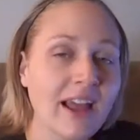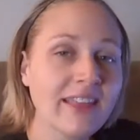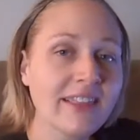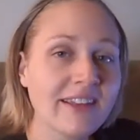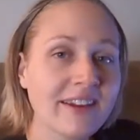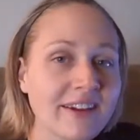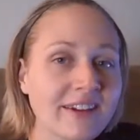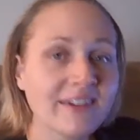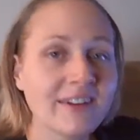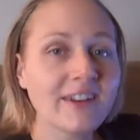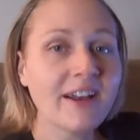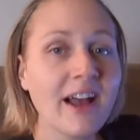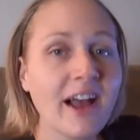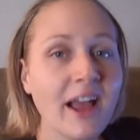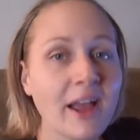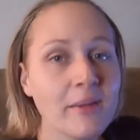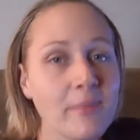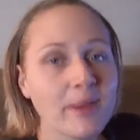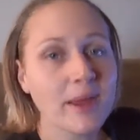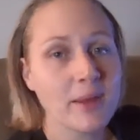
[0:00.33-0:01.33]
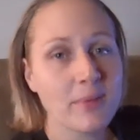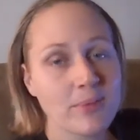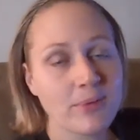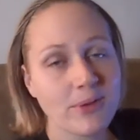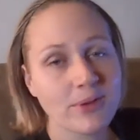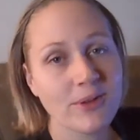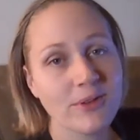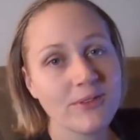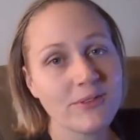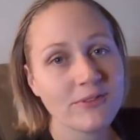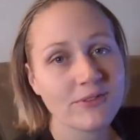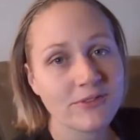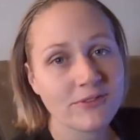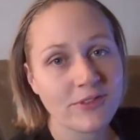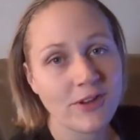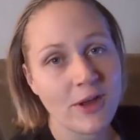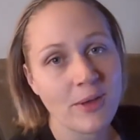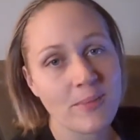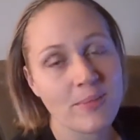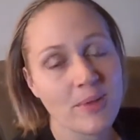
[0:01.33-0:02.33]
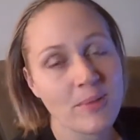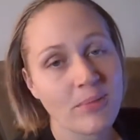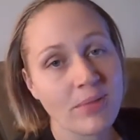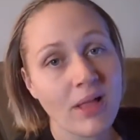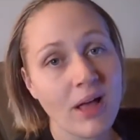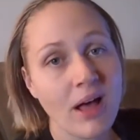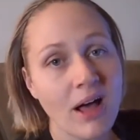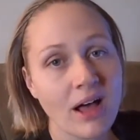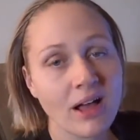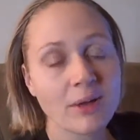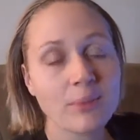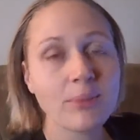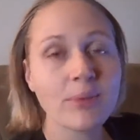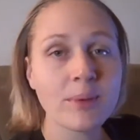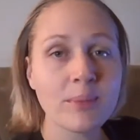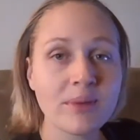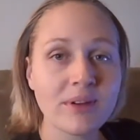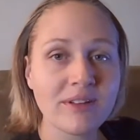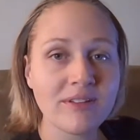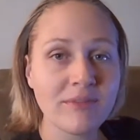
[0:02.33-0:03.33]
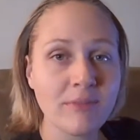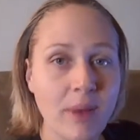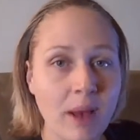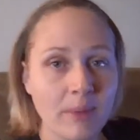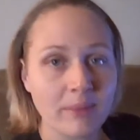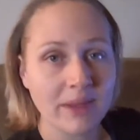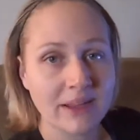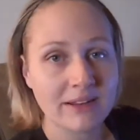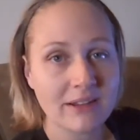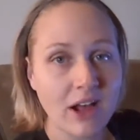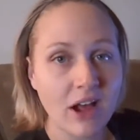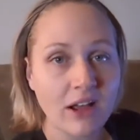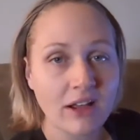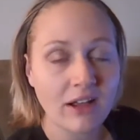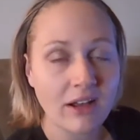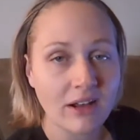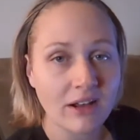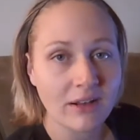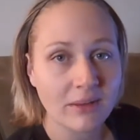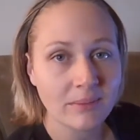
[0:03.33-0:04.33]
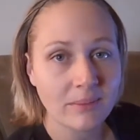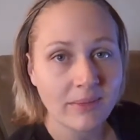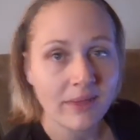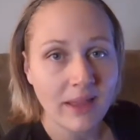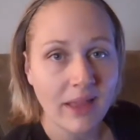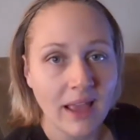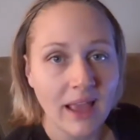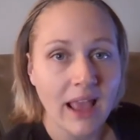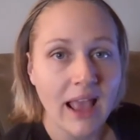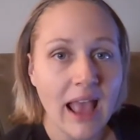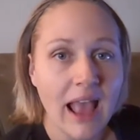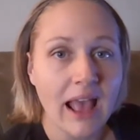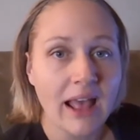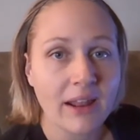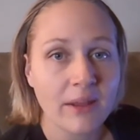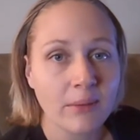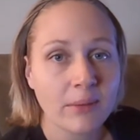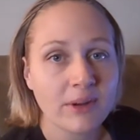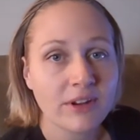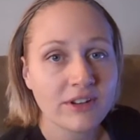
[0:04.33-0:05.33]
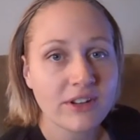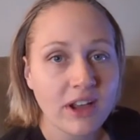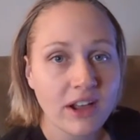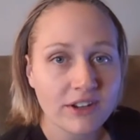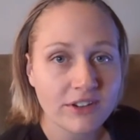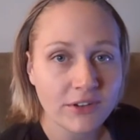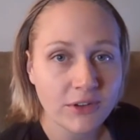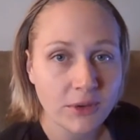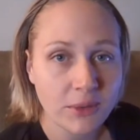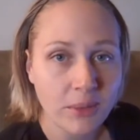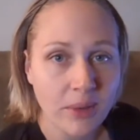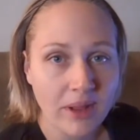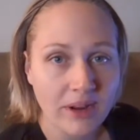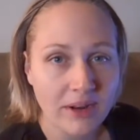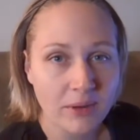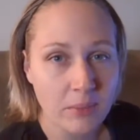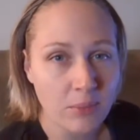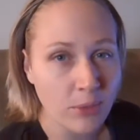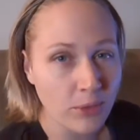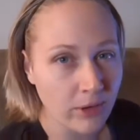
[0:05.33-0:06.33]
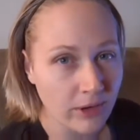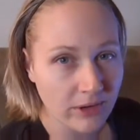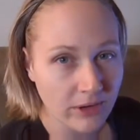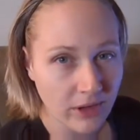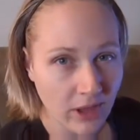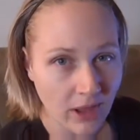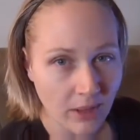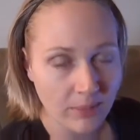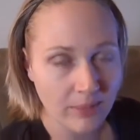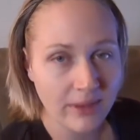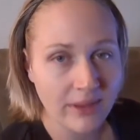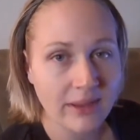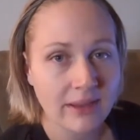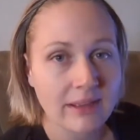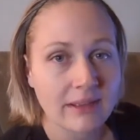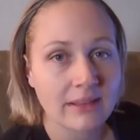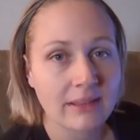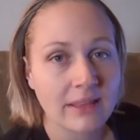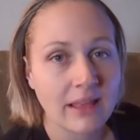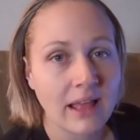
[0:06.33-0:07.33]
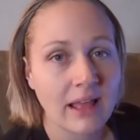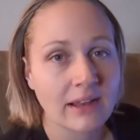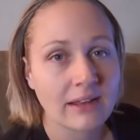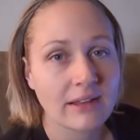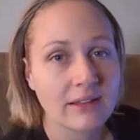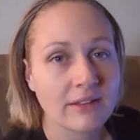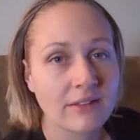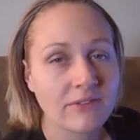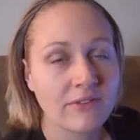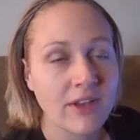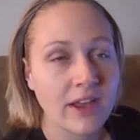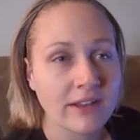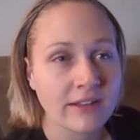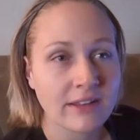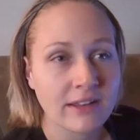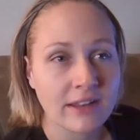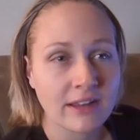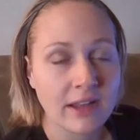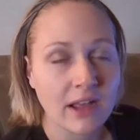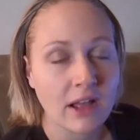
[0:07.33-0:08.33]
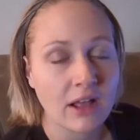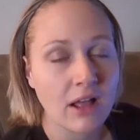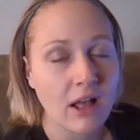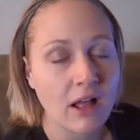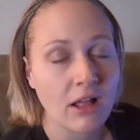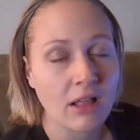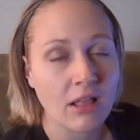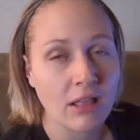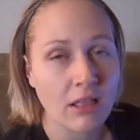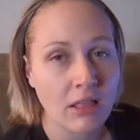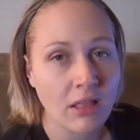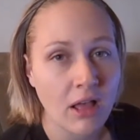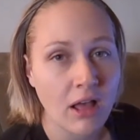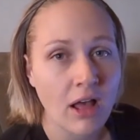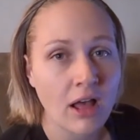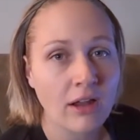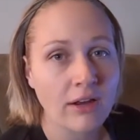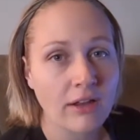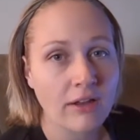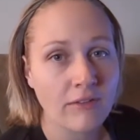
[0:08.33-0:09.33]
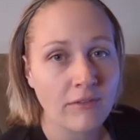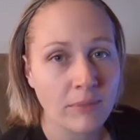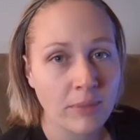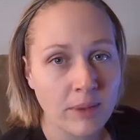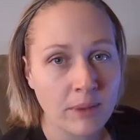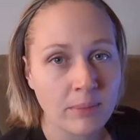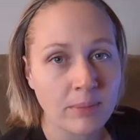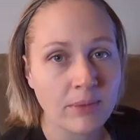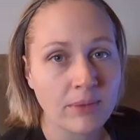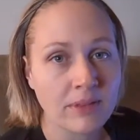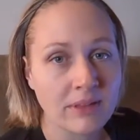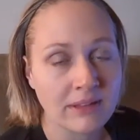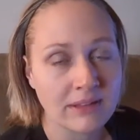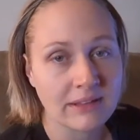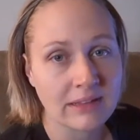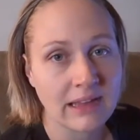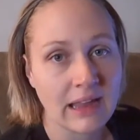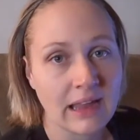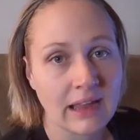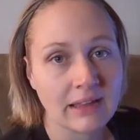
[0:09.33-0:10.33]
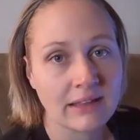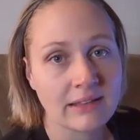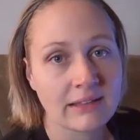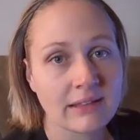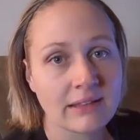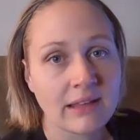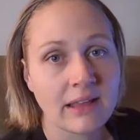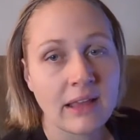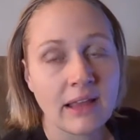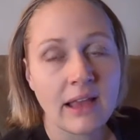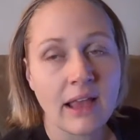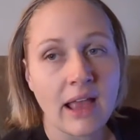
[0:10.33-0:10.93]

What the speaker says: Hi there, I'm April from the blog primitivemommy.com, and I want to talk to you about an important topic that is affecting a lot of people these days.